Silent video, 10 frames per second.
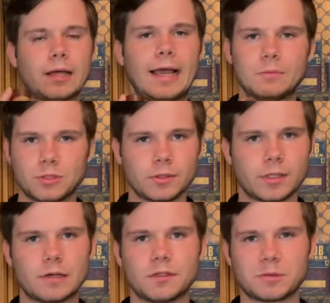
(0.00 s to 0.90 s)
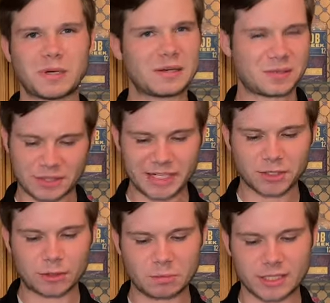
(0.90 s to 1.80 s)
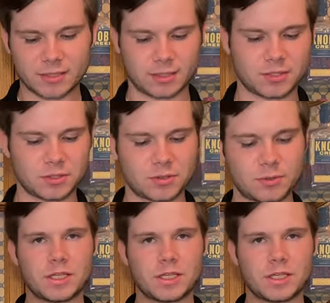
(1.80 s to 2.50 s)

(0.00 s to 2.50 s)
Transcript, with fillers: Absolutely love this bottle, need to replace it soon.